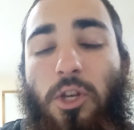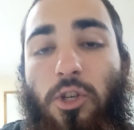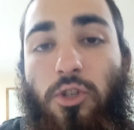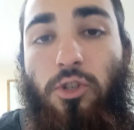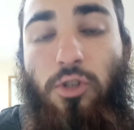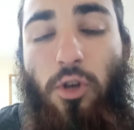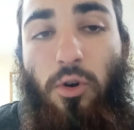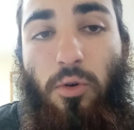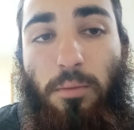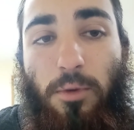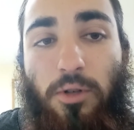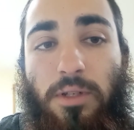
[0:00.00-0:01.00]
so
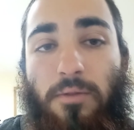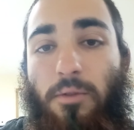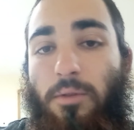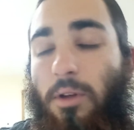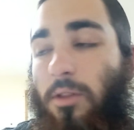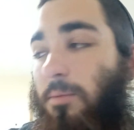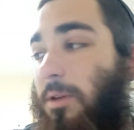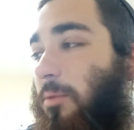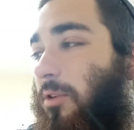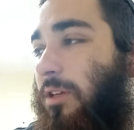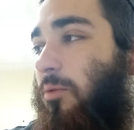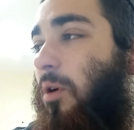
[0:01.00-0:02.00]
merciful with all the
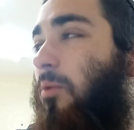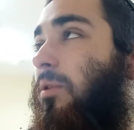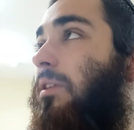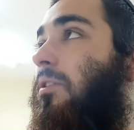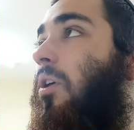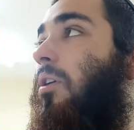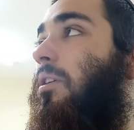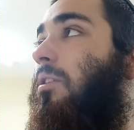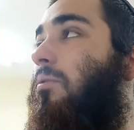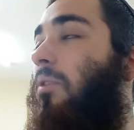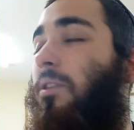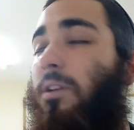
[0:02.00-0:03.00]
people, and he will always
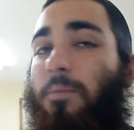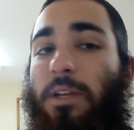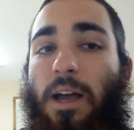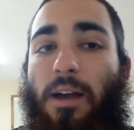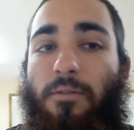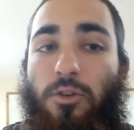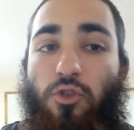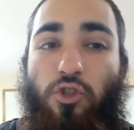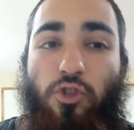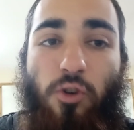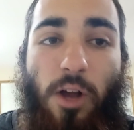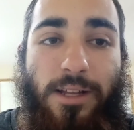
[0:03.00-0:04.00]
argue on their behalf and
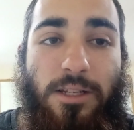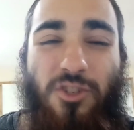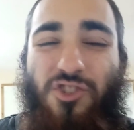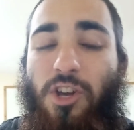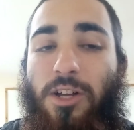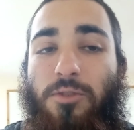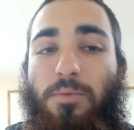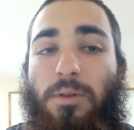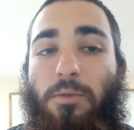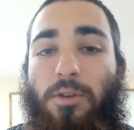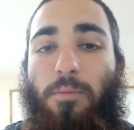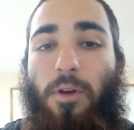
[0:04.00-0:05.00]
try to judge
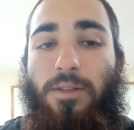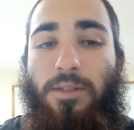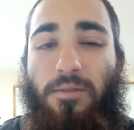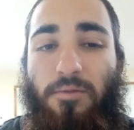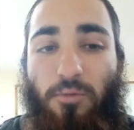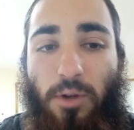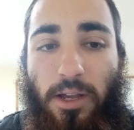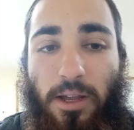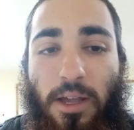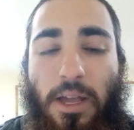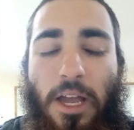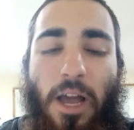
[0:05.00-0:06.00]
people in a positive way.
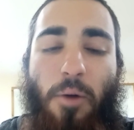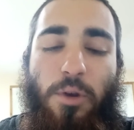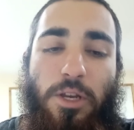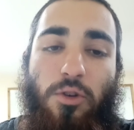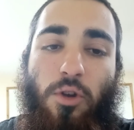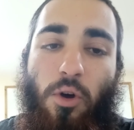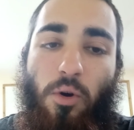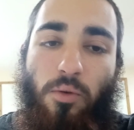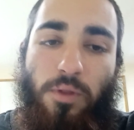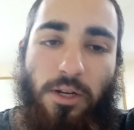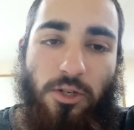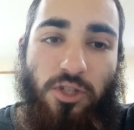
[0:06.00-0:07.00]
And we know
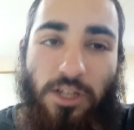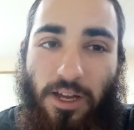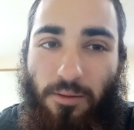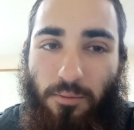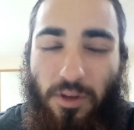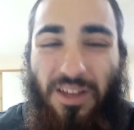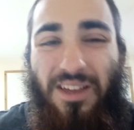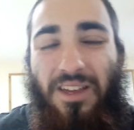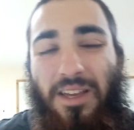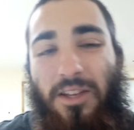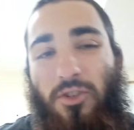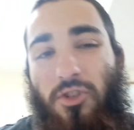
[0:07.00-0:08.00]
that Hashem
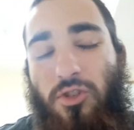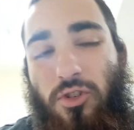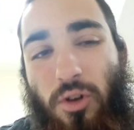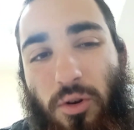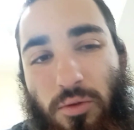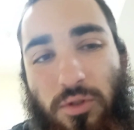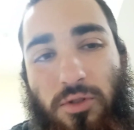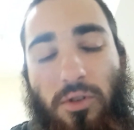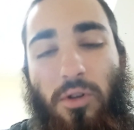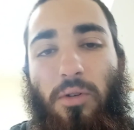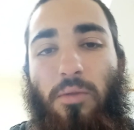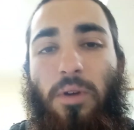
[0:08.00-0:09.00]
is
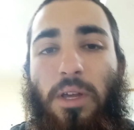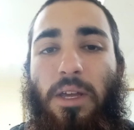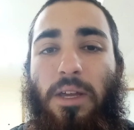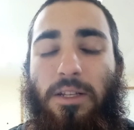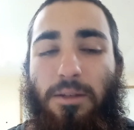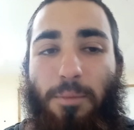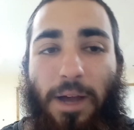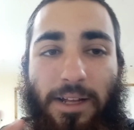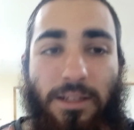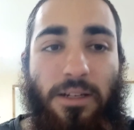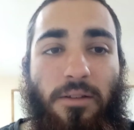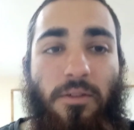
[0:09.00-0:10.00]
so
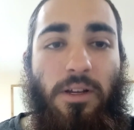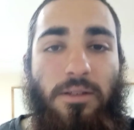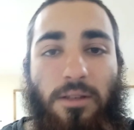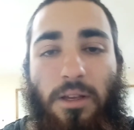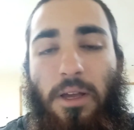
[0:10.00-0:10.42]
demanding of us